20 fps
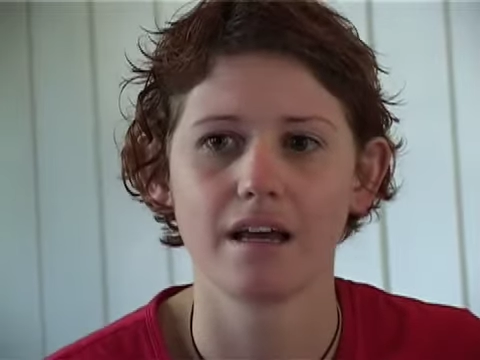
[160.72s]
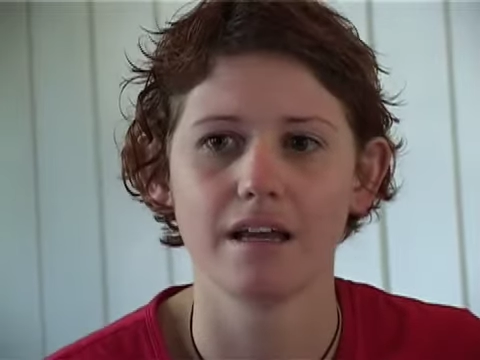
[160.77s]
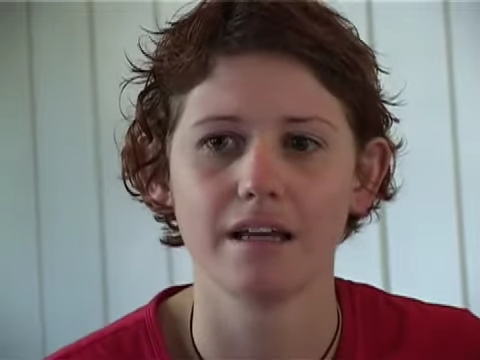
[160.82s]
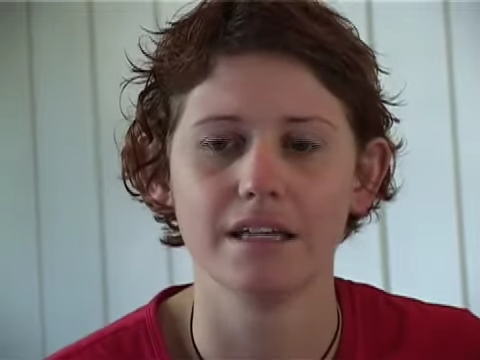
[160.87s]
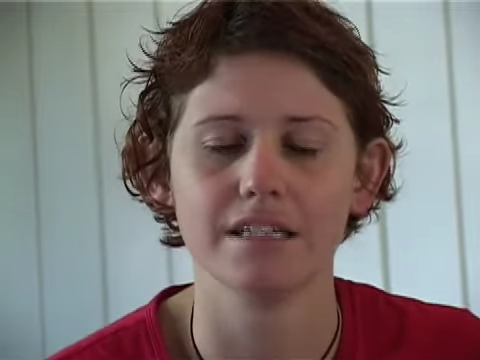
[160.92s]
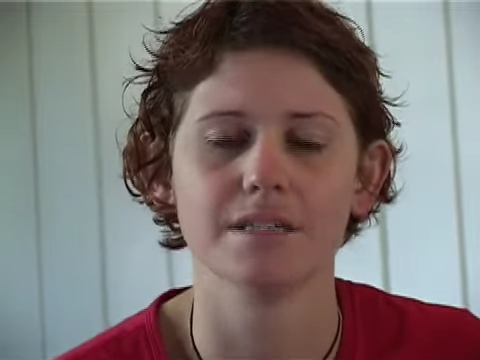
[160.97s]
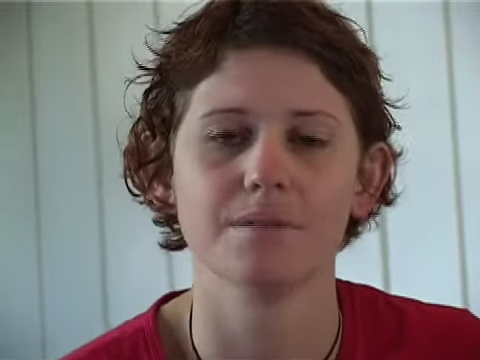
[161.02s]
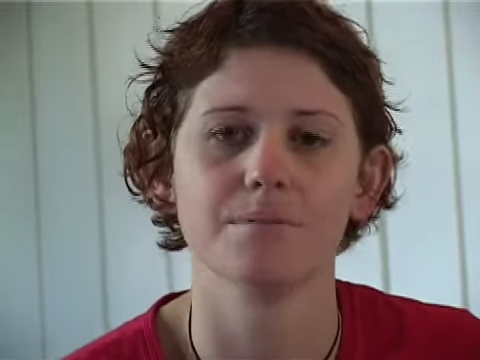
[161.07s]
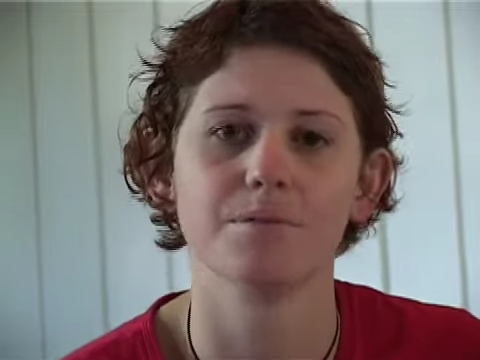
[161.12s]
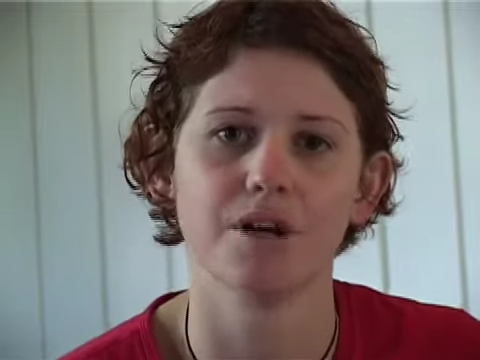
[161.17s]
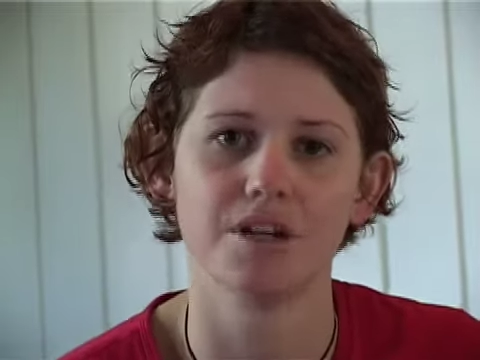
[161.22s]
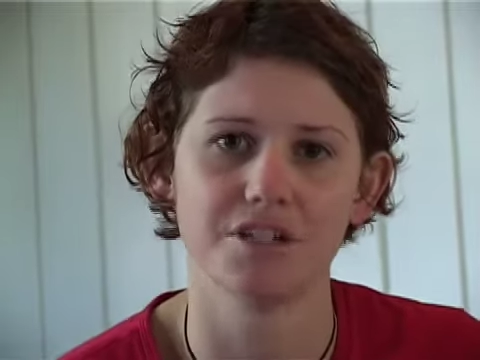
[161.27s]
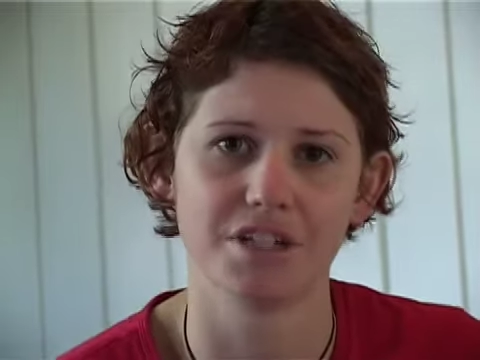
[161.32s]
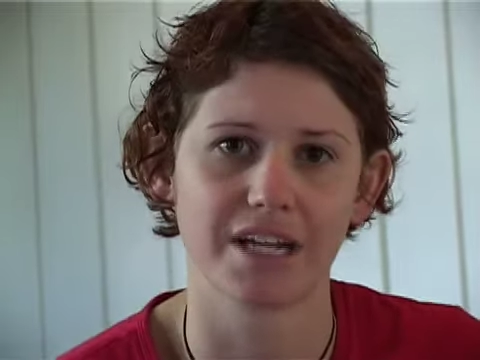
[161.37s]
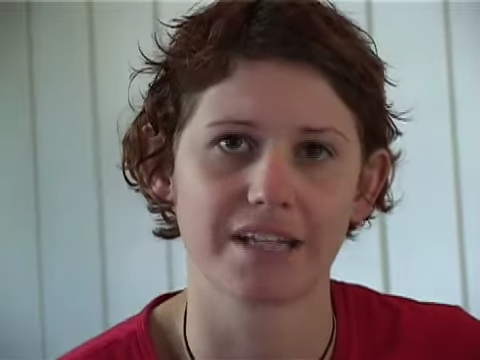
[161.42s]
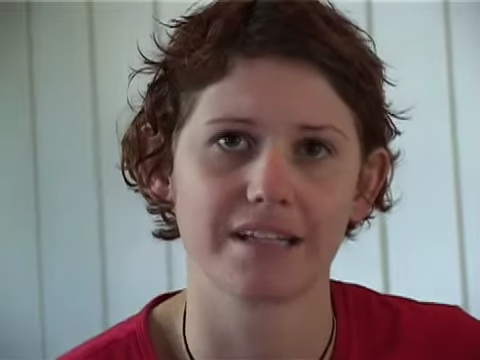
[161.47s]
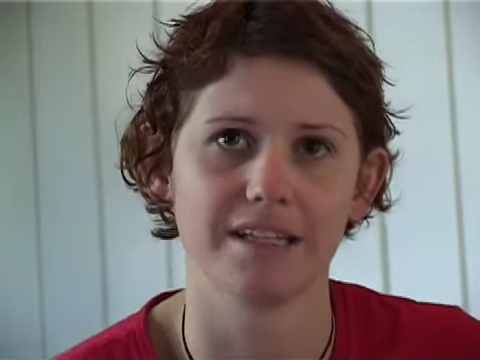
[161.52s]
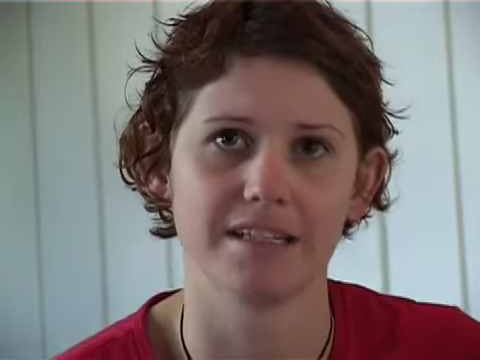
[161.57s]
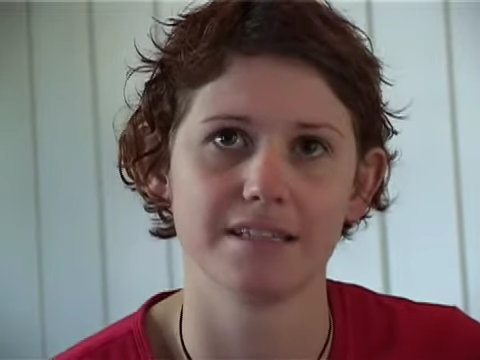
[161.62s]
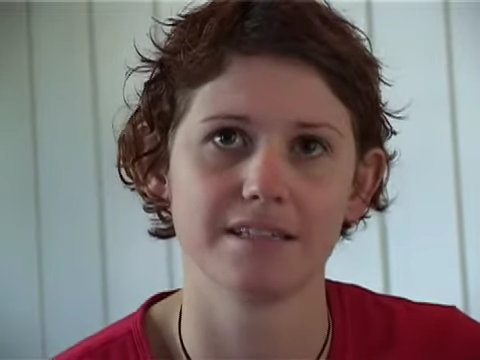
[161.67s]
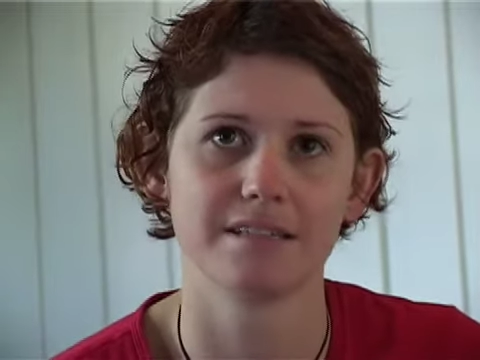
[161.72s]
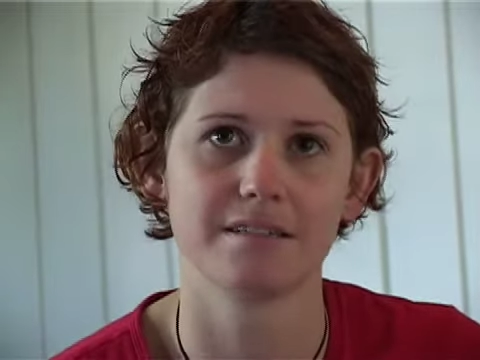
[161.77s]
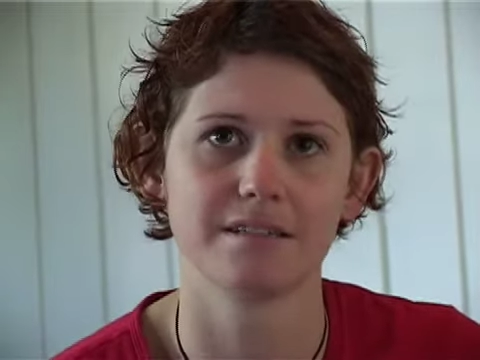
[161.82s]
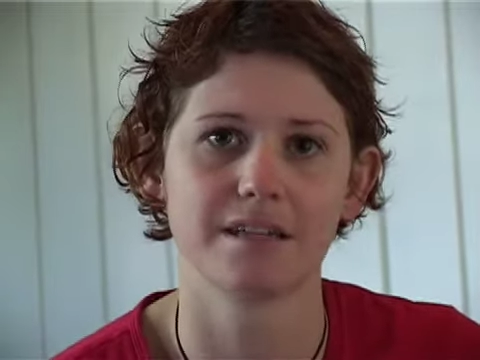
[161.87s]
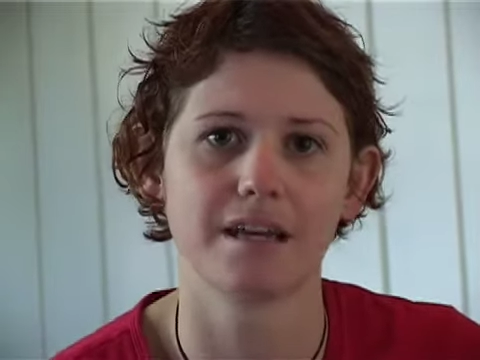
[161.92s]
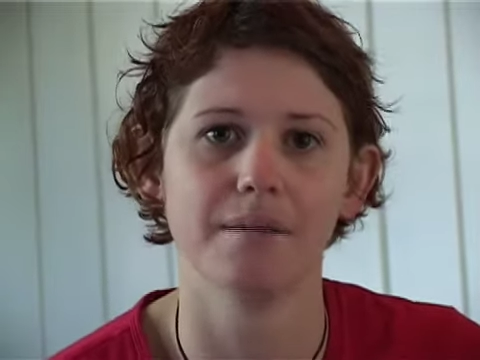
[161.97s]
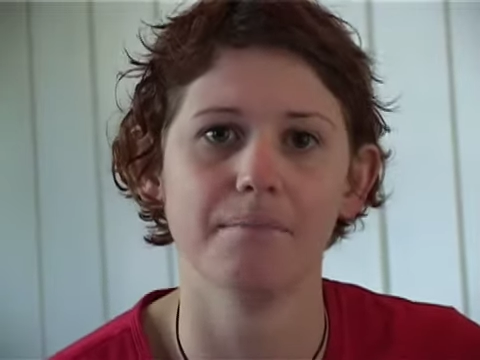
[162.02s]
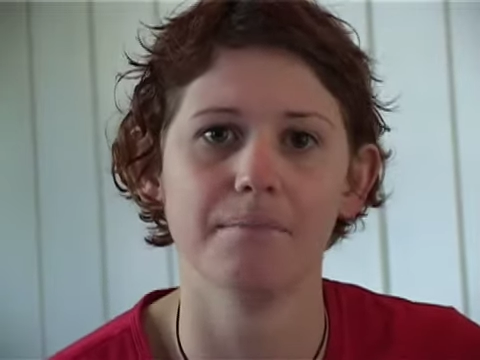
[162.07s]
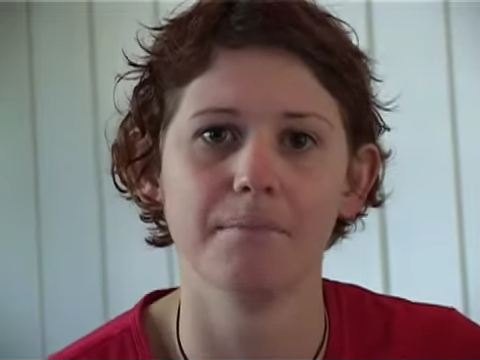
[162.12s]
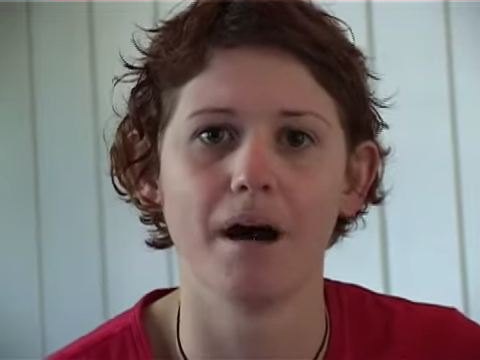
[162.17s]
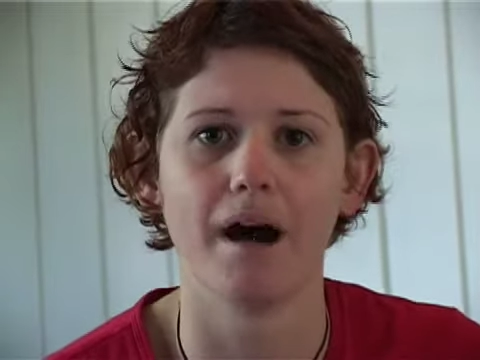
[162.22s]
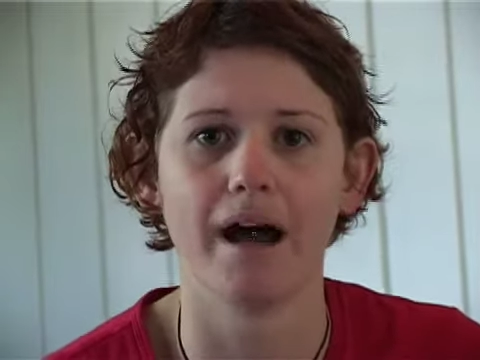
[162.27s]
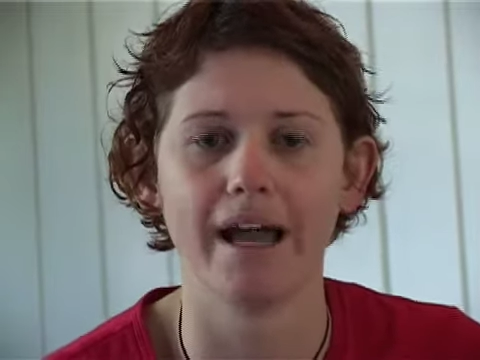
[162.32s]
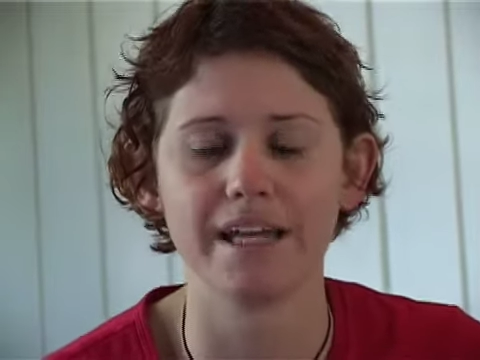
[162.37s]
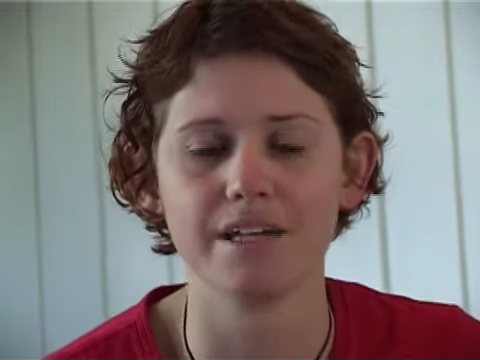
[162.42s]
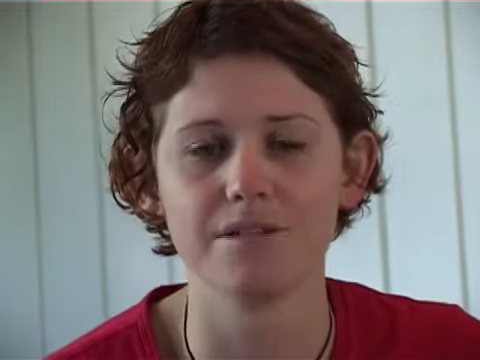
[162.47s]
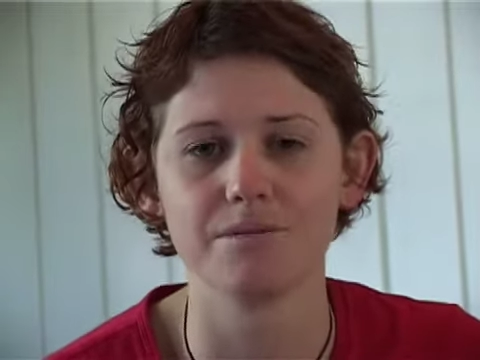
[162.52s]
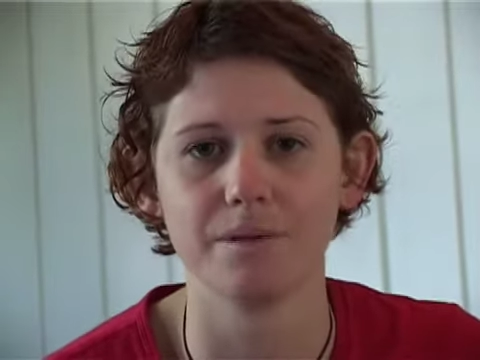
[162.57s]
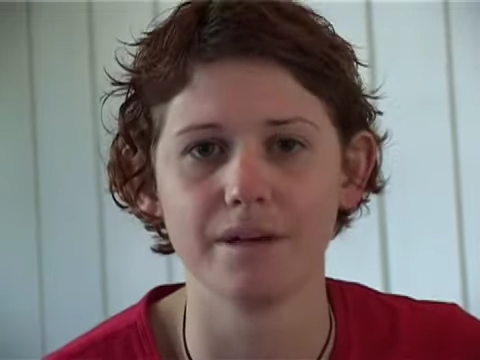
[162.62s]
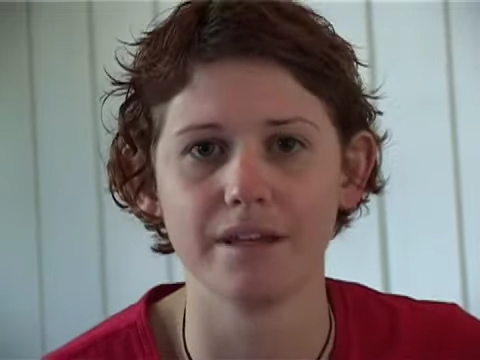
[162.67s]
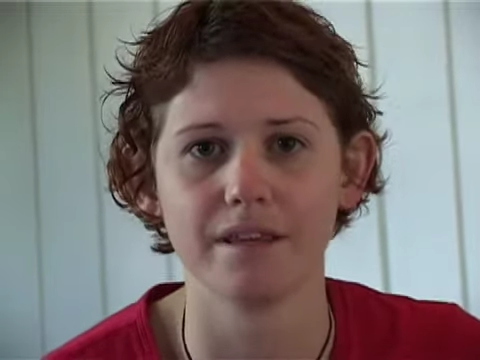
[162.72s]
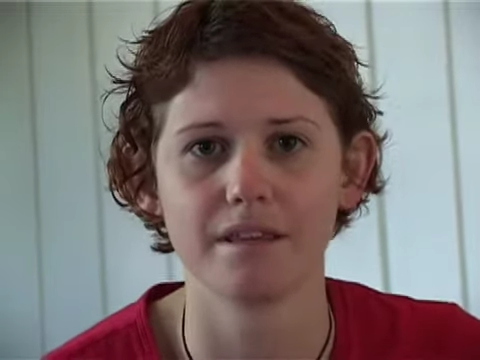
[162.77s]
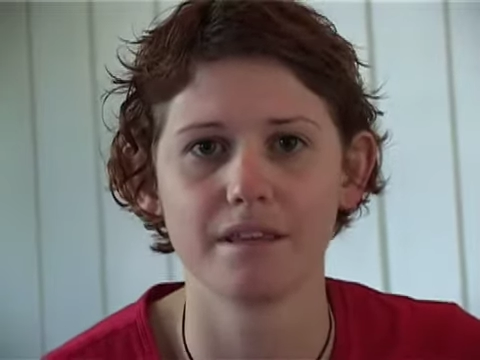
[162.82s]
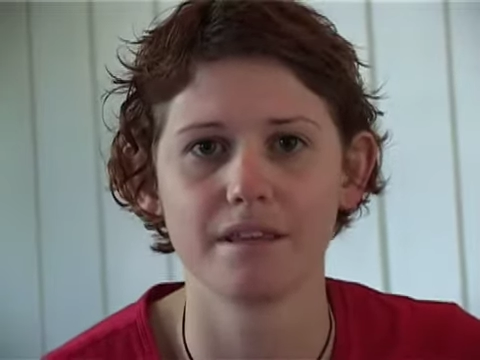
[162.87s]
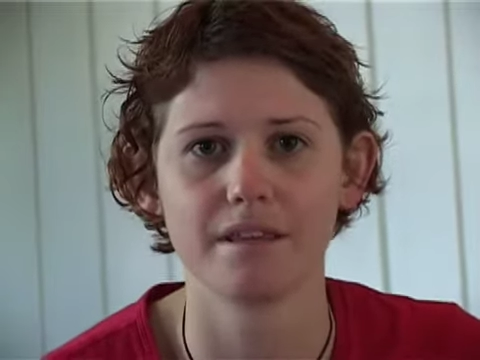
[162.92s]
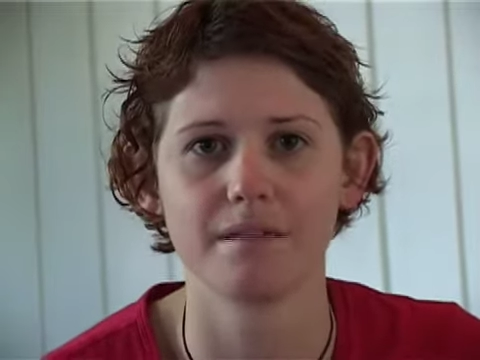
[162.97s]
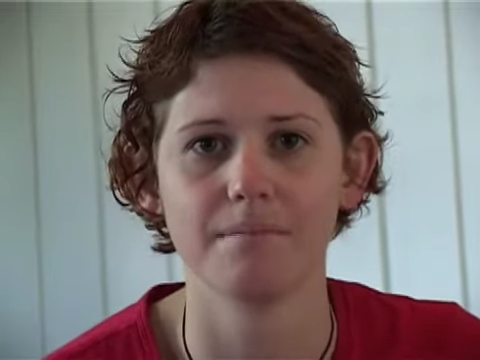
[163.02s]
It's a project that's combined with